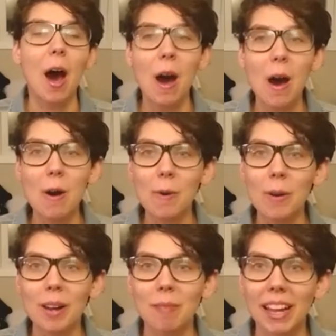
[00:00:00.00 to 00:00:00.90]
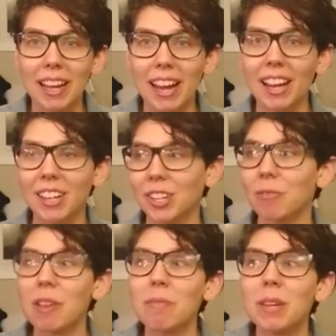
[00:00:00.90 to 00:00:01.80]
Oh my gosh,
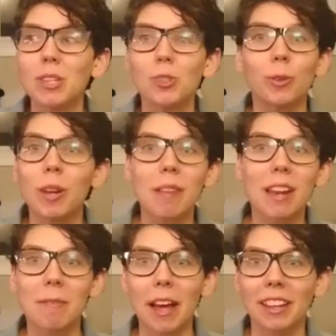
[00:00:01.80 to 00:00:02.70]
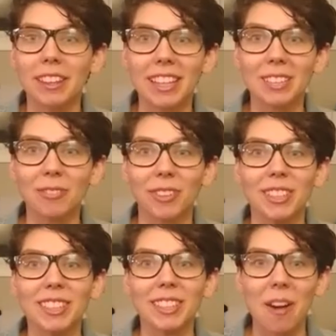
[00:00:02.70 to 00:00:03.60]
we've been dreaming about this for
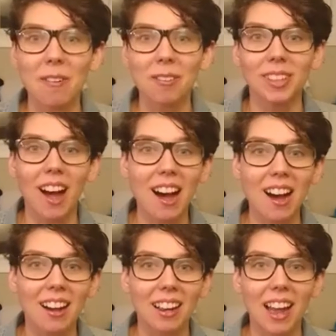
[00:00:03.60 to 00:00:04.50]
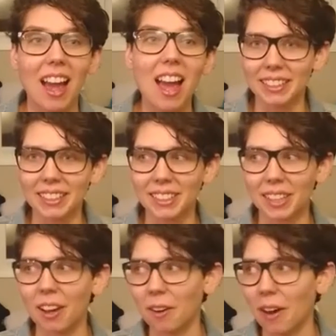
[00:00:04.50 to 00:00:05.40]
so long. So
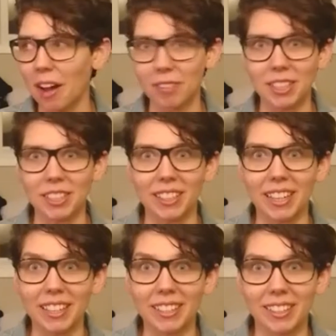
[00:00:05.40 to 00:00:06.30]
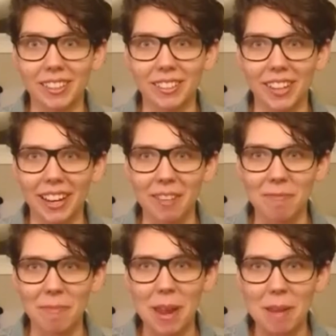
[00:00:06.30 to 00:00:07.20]
obviously Star Trek
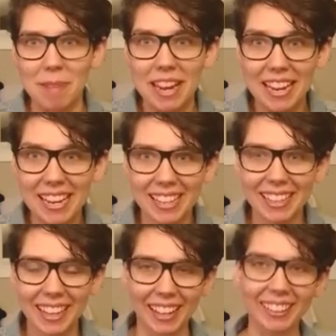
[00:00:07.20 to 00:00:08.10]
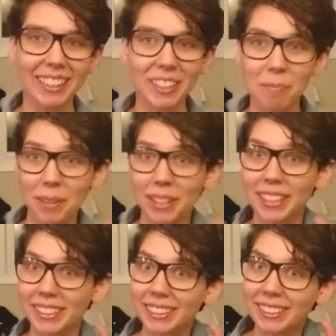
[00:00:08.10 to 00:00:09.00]
made me a little
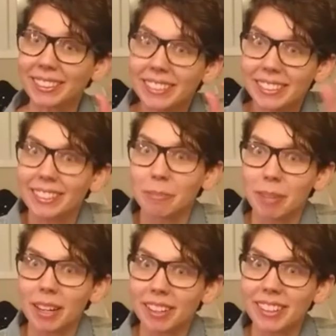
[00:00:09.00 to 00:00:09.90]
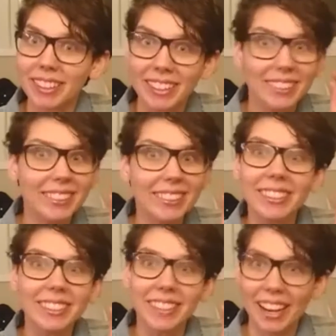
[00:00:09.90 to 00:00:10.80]
bit excited about that, just
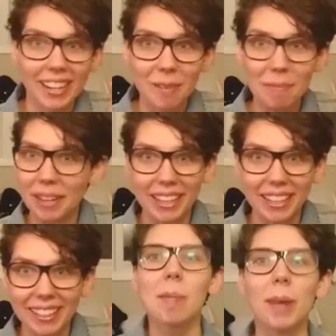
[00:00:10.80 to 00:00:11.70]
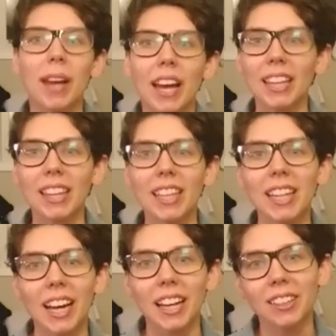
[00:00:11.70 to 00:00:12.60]
a tiny bit. But I
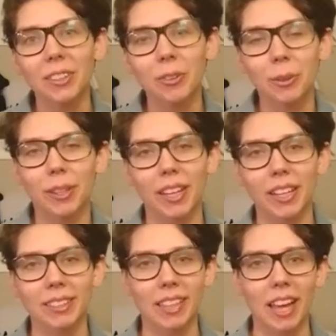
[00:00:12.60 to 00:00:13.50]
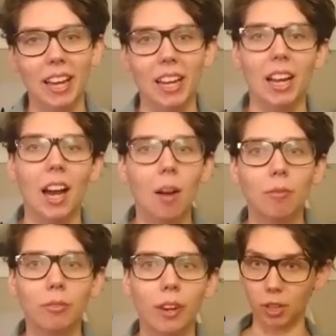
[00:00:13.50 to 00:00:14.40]
think other cool things that can
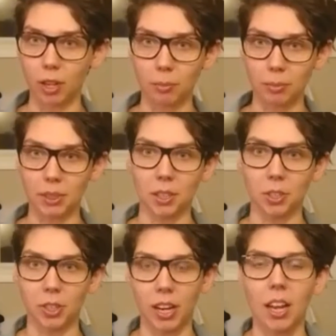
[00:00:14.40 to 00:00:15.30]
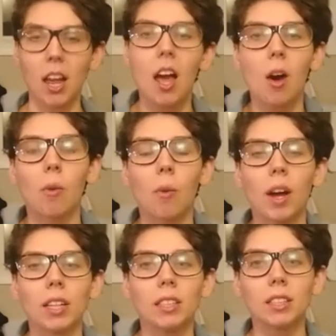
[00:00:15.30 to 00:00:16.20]
come from Star Trek
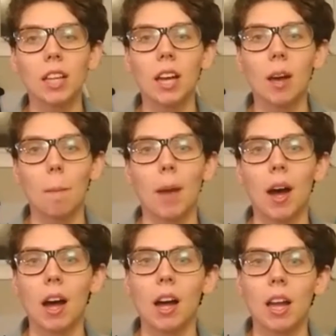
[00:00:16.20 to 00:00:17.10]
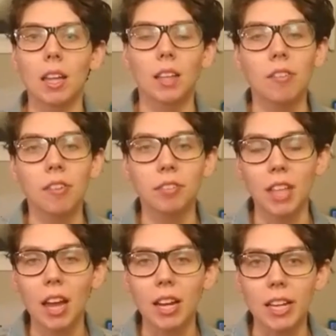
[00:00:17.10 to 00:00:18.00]
was my love of
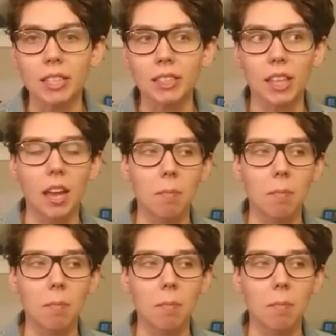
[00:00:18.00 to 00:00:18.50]
science